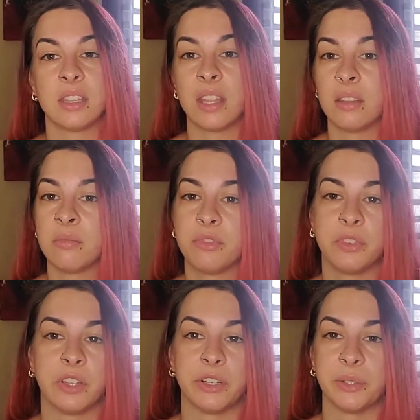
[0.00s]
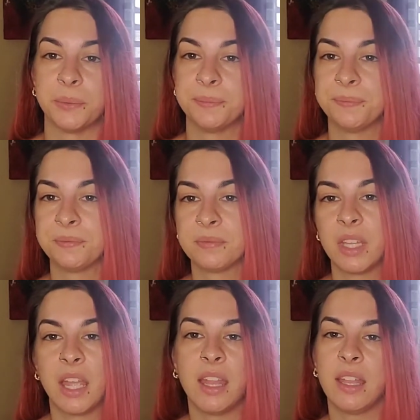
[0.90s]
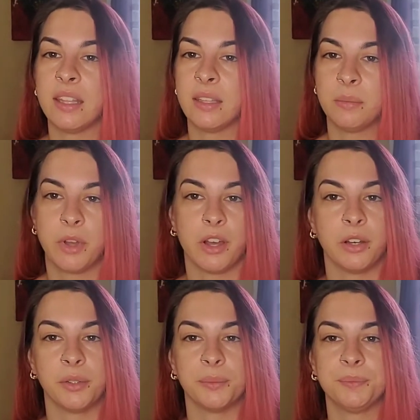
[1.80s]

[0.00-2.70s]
Let them flow and let them go.